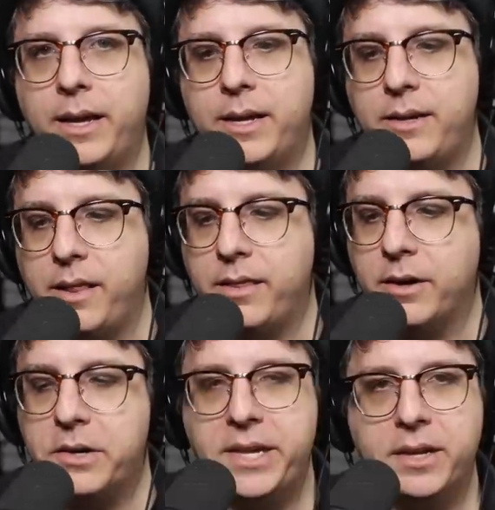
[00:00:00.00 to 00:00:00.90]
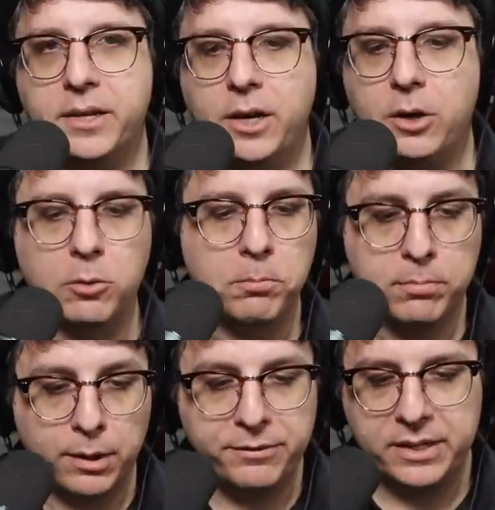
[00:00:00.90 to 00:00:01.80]
And there you go,
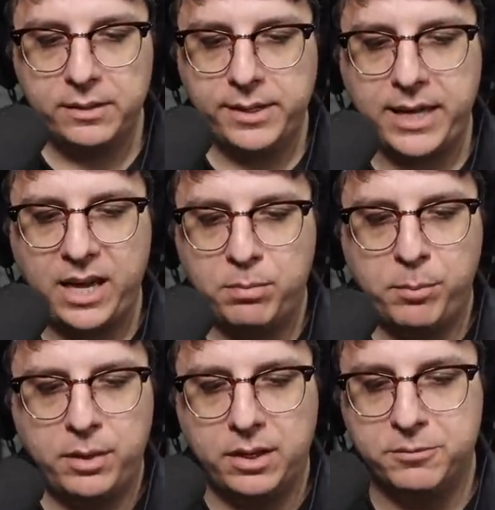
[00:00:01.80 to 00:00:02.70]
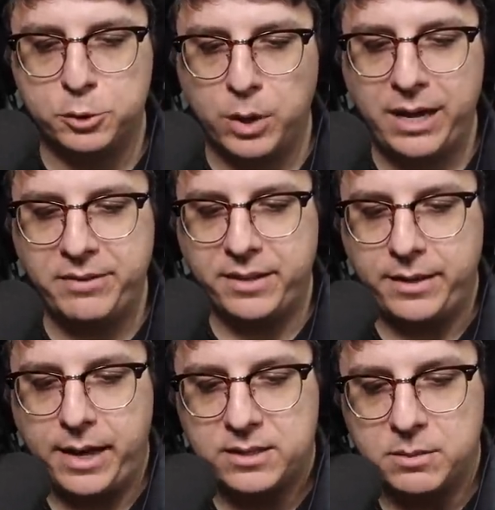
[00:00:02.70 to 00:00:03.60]
perfectly capable of driving
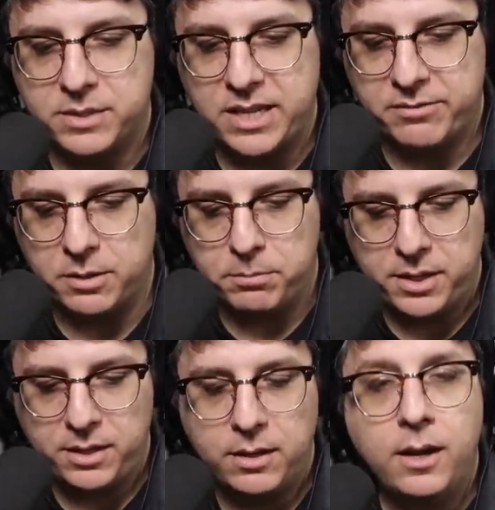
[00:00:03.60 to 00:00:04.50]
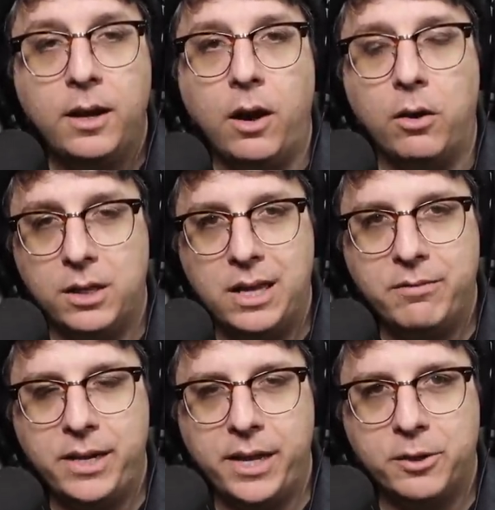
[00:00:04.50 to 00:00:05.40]
the SM7B. I'll
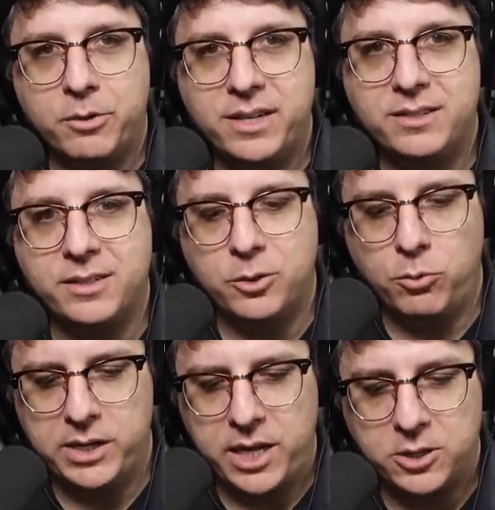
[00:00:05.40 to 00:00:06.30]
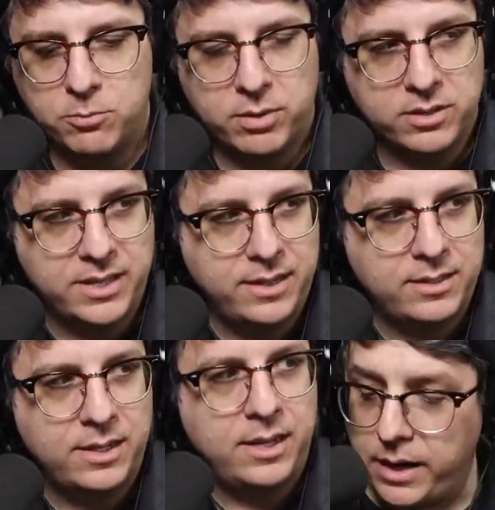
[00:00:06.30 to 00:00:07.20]
even increase it to
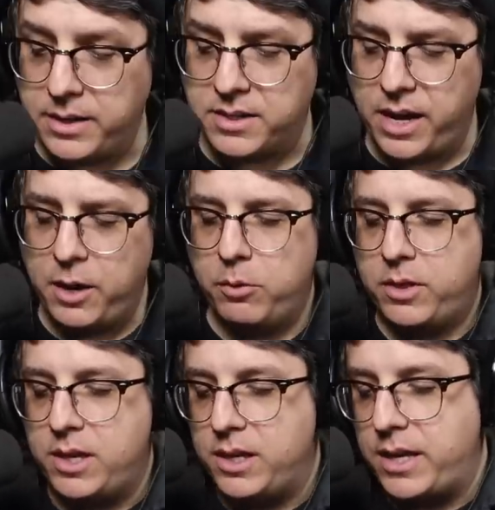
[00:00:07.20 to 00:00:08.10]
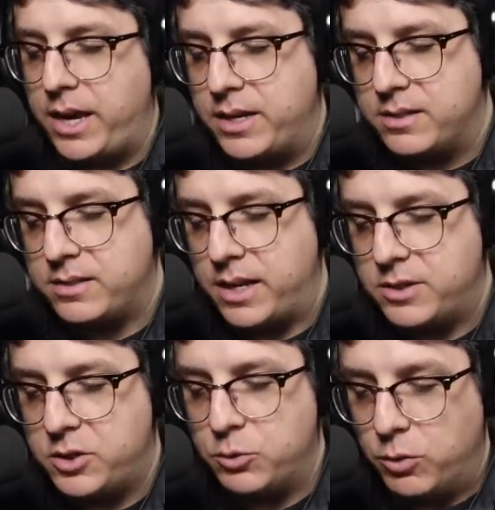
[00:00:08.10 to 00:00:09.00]
100%. And now the gain is set
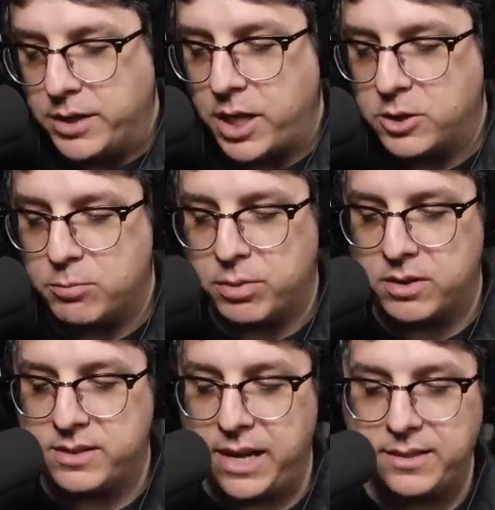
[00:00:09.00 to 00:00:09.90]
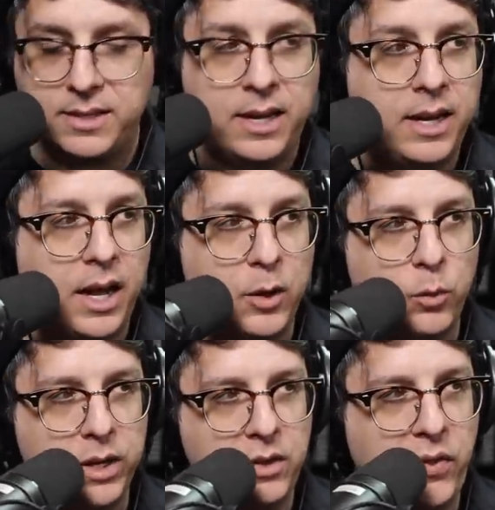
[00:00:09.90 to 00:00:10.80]
to 100%. I
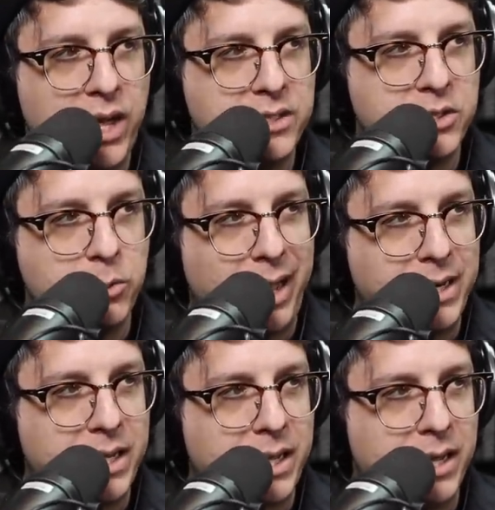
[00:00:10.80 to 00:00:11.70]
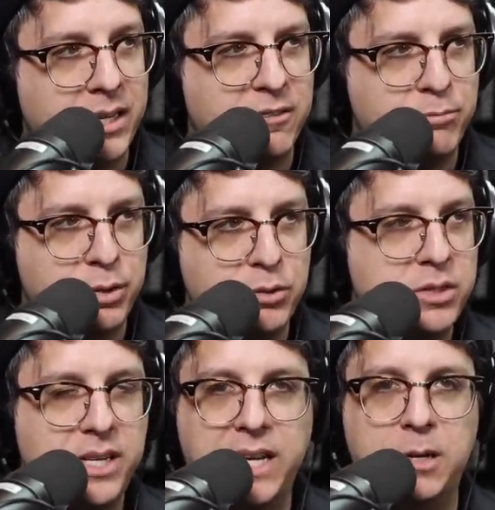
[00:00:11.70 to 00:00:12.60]
will not do any kind of
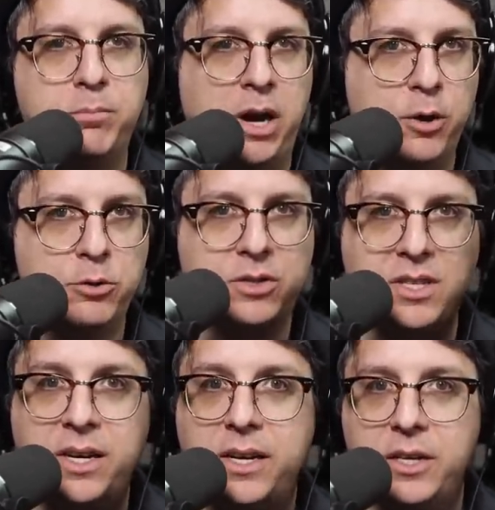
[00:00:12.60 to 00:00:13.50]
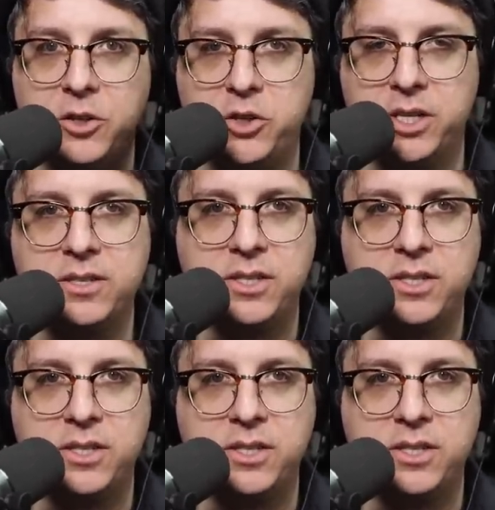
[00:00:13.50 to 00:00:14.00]
boosting in post, just